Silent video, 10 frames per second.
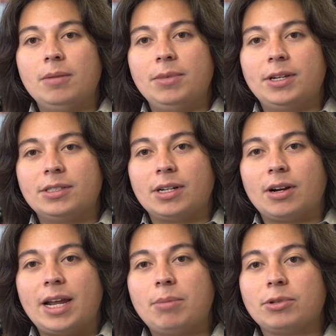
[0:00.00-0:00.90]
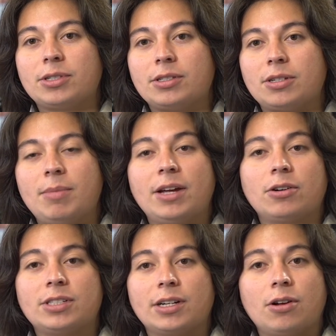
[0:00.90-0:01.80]
because it enables us to make our
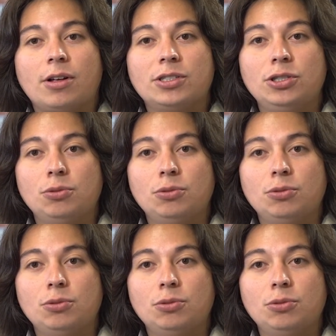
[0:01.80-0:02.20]
technology